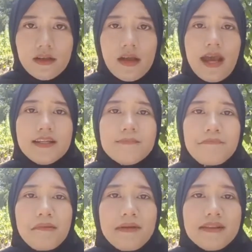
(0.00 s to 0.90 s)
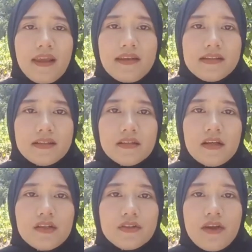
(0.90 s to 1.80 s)
And implementation
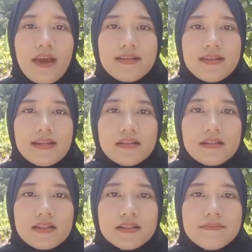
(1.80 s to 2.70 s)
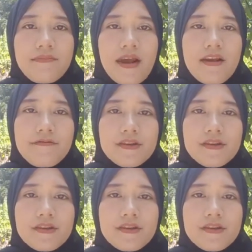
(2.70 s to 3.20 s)
to assess the benefit